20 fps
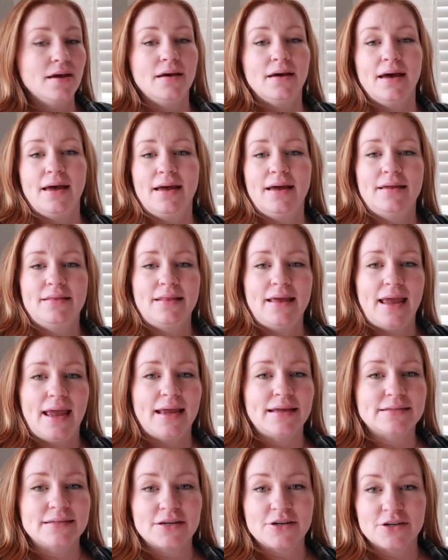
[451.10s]
And they
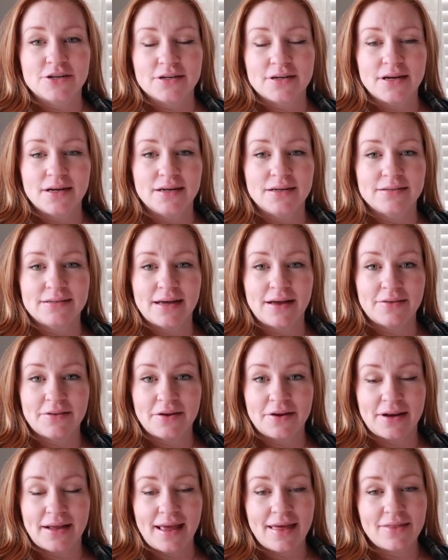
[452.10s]
ate dinner down
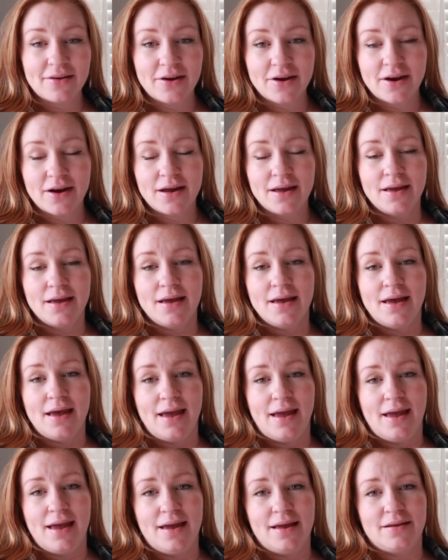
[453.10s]
there together,
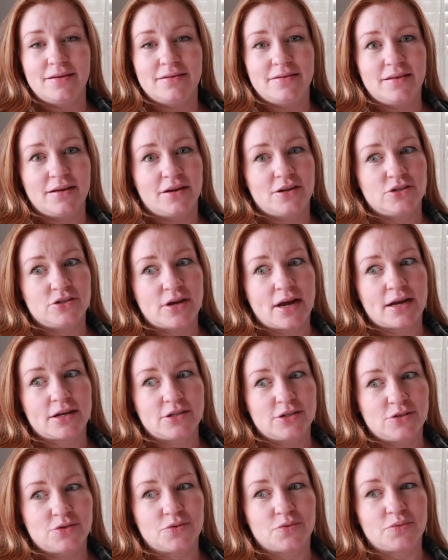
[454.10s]
and the
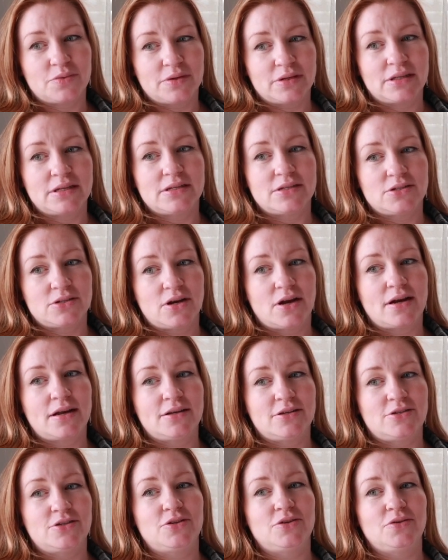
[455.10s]
contractions were really
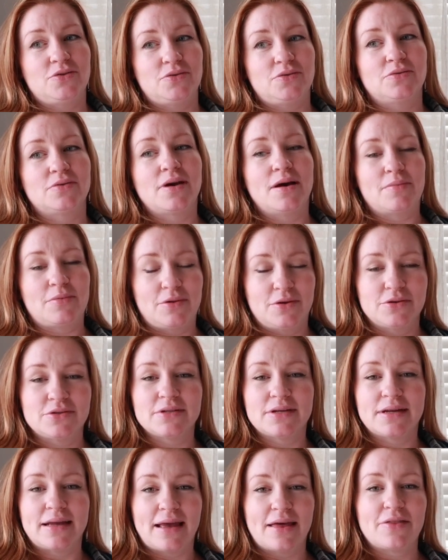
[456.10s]
starting to come closer
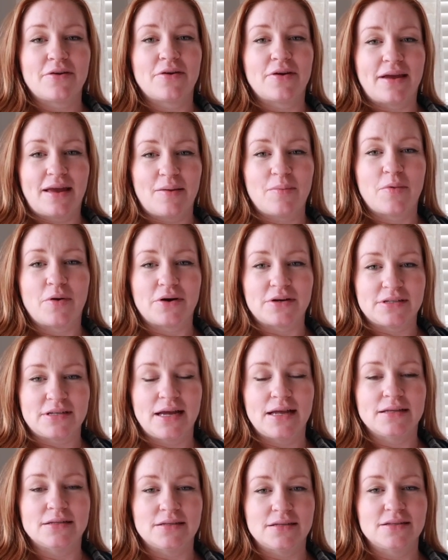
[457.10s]
together and get more
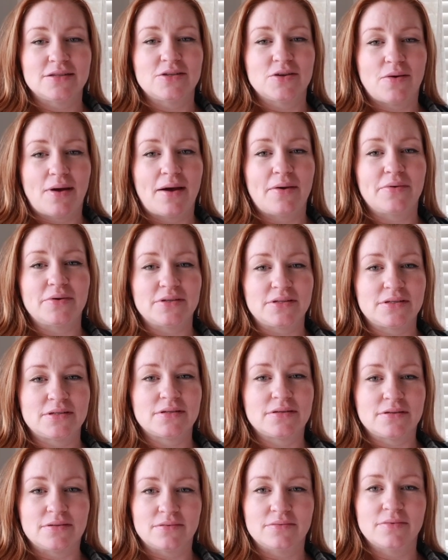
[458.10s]
intense. And so I
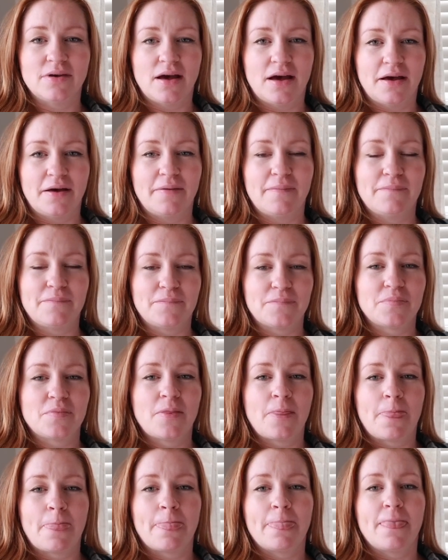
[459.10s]
was
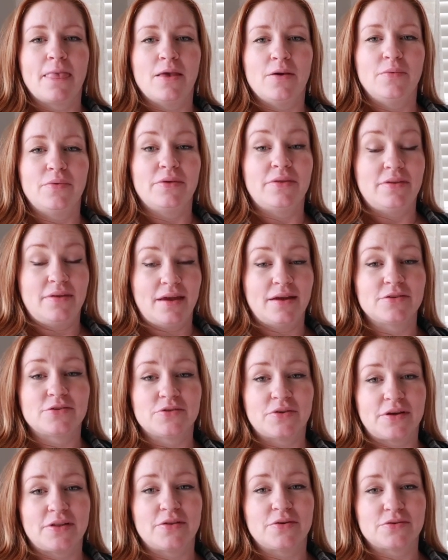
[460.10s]
with Nick
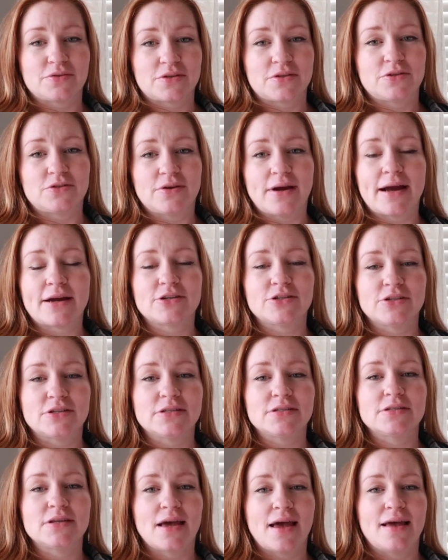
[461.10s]
during those
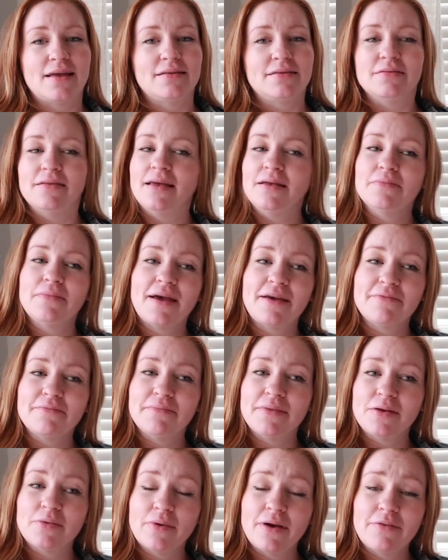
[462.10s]
contractions, and then my
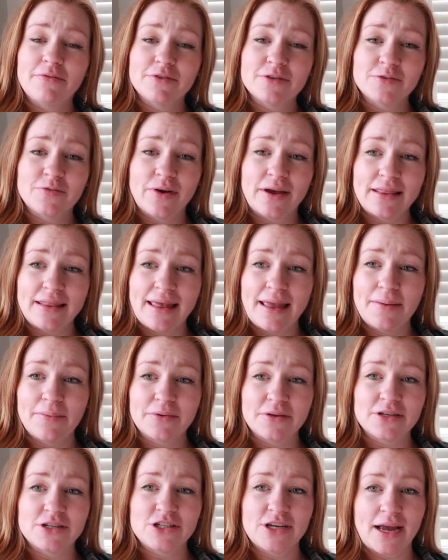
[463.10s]
midwife was finally able
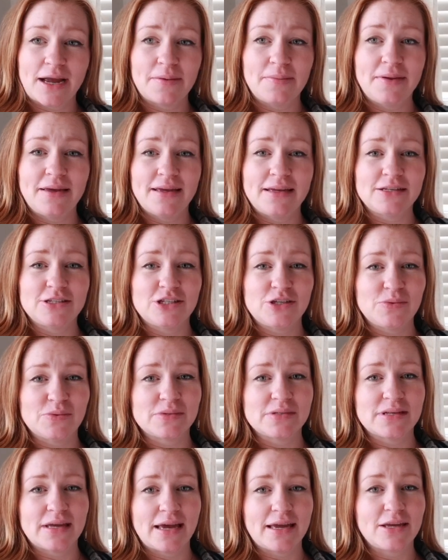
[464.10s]
to check me, and she
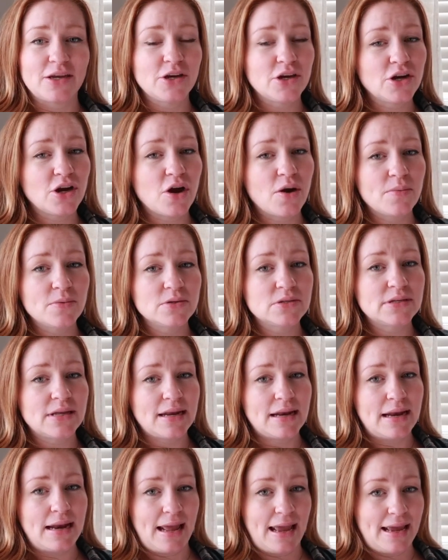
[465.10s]
was like, you're almost at
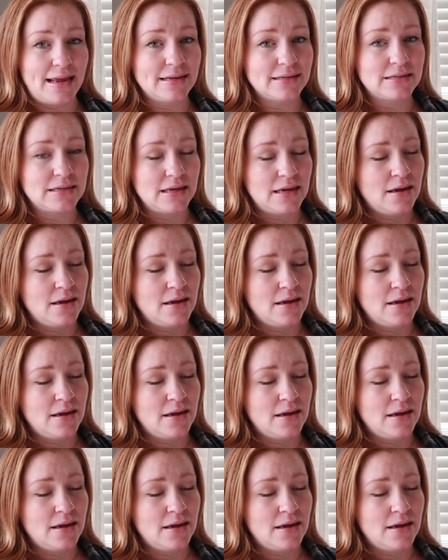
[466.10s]
an 8.